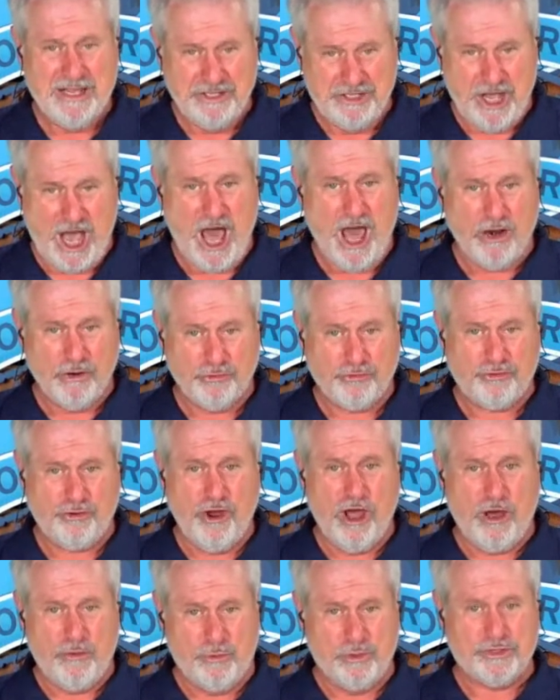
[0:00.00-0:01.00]
Donald
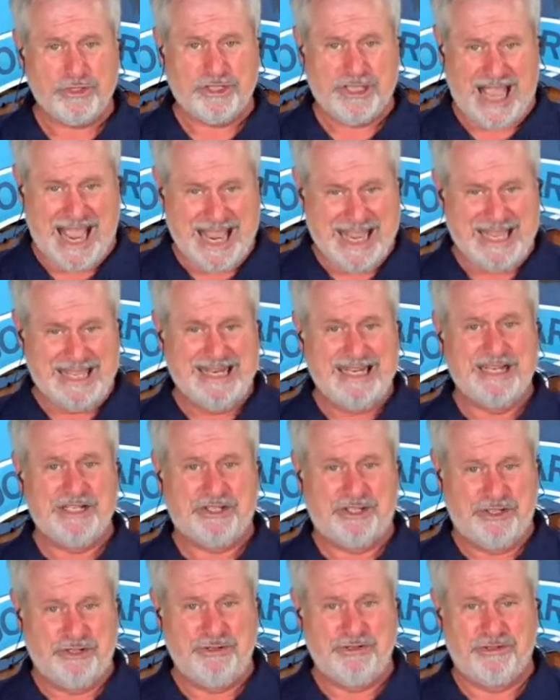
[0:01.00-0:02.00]
Trump was taking it
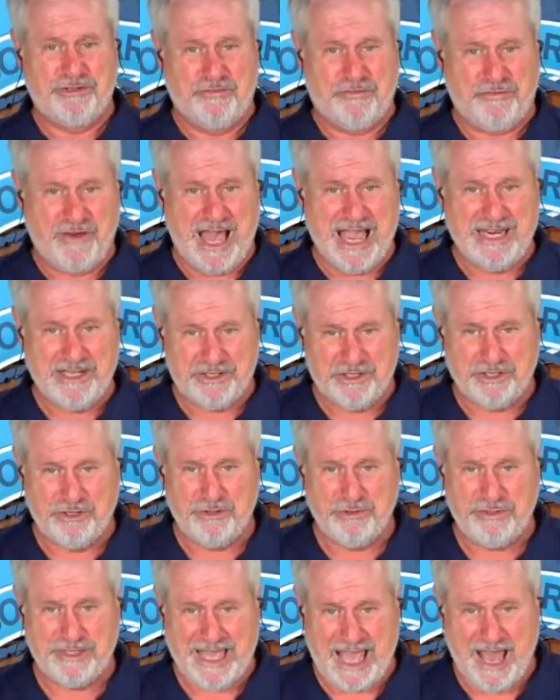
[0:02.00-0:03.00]
to the fight
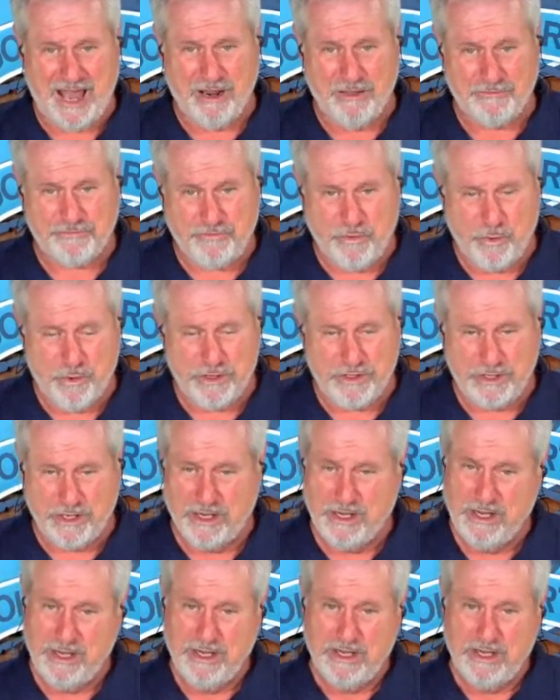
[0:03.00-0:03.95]
to California,